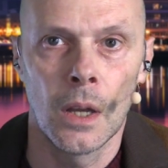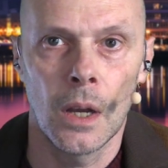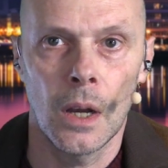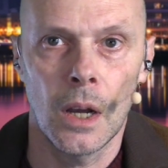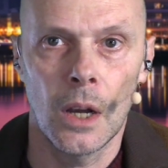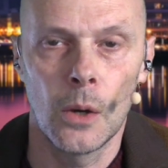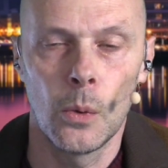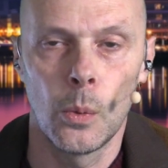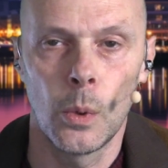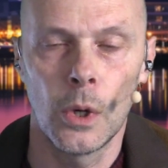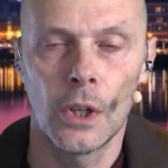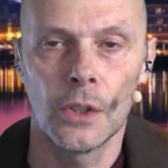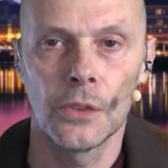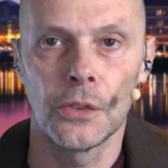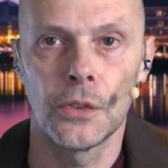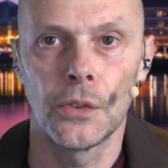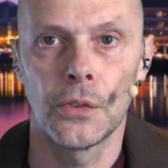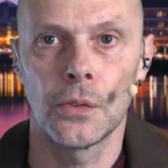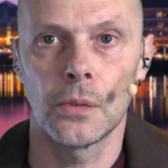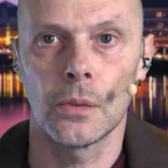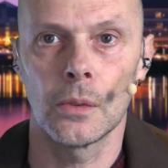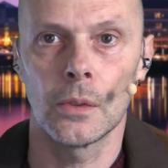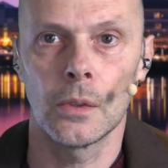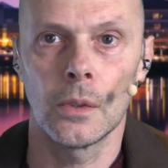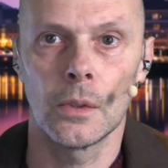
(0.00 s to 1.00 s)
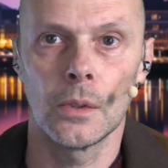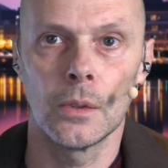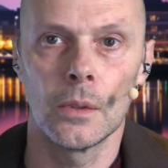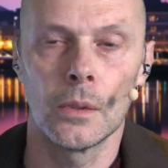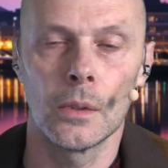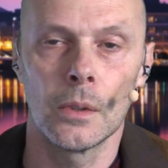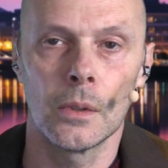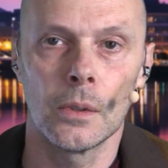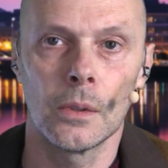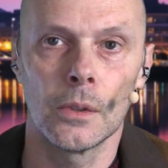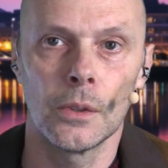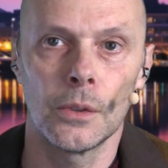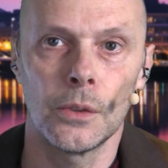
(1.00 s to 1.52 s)
I want
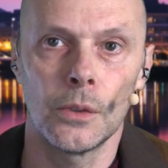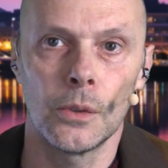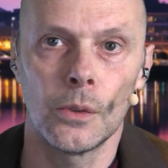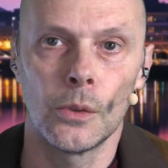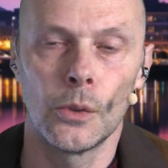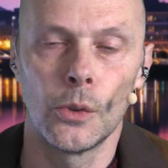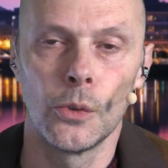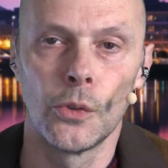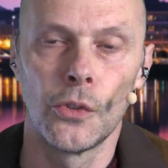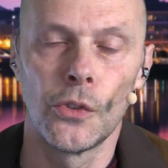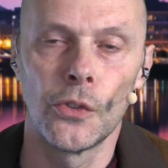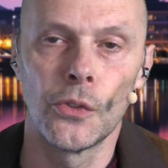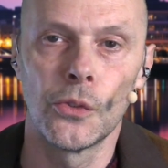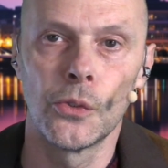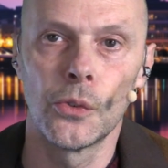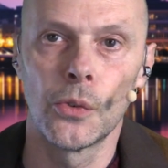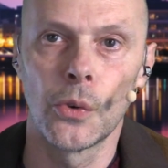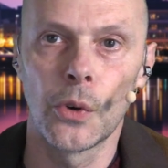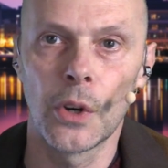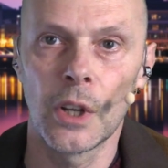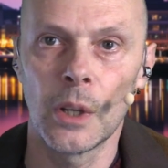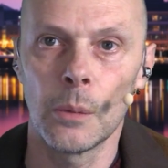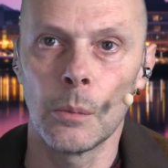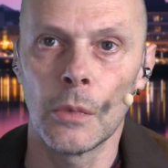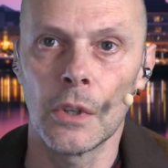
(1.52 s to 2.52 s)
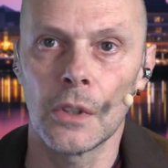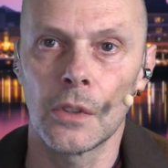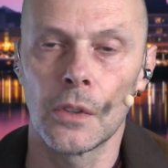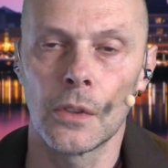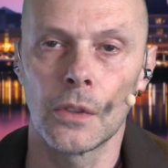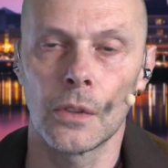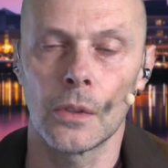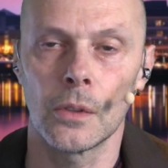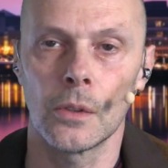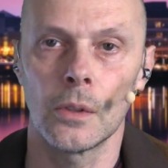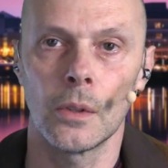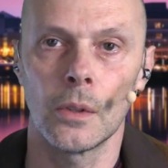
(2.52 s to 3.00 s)
to stream it,